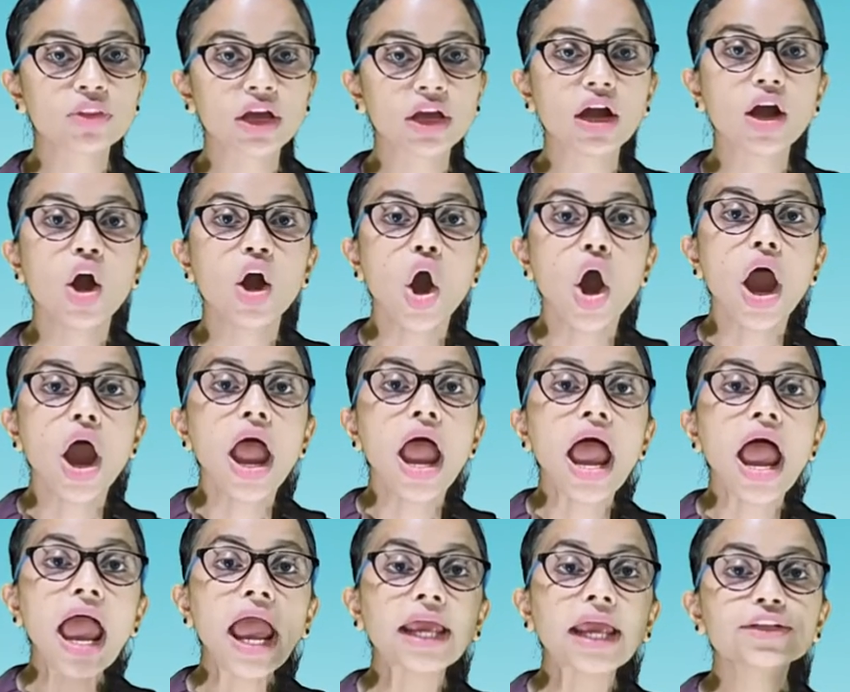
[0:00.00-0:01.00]
the
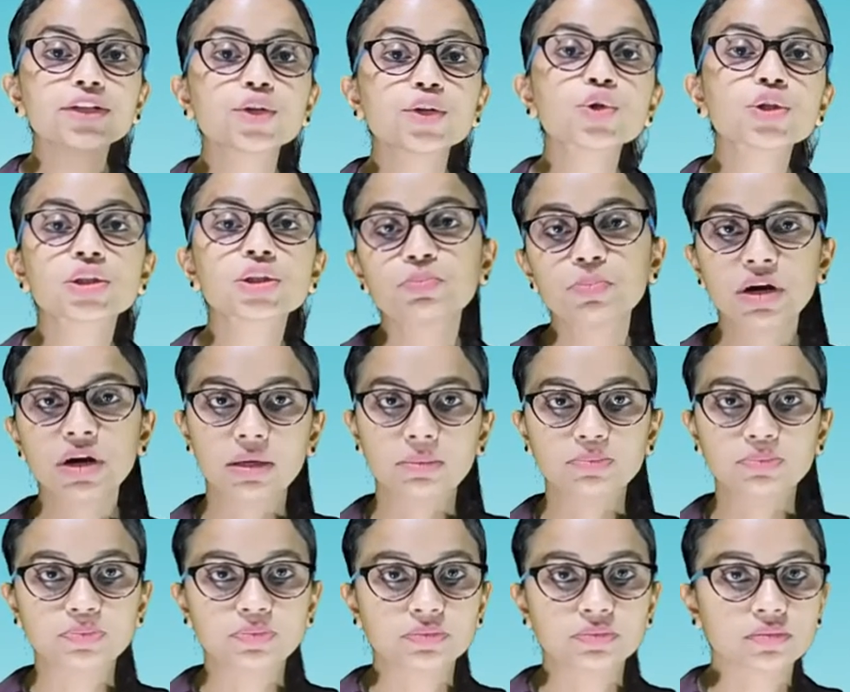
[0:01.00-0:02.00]

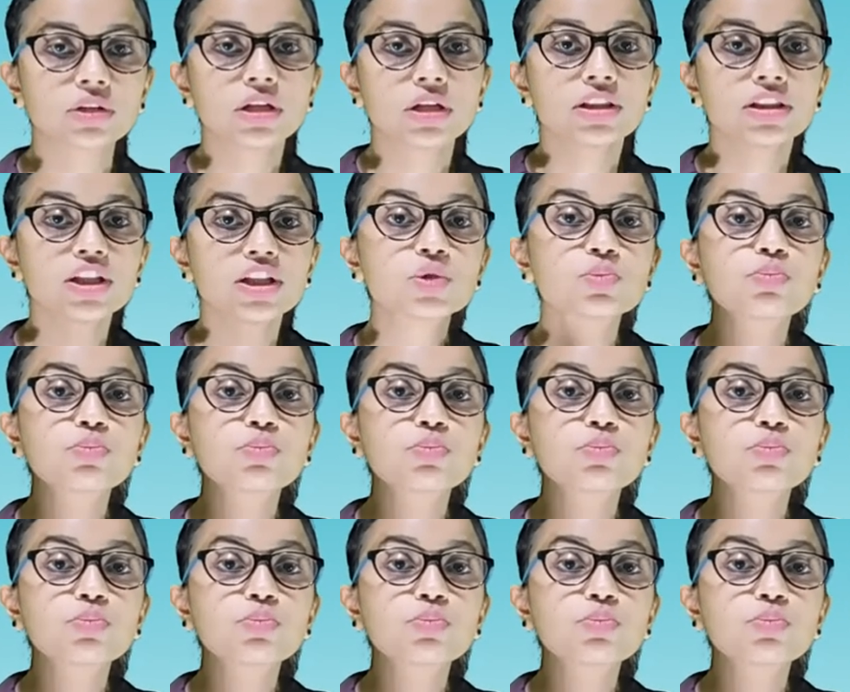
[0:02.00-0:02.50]
endosperm. This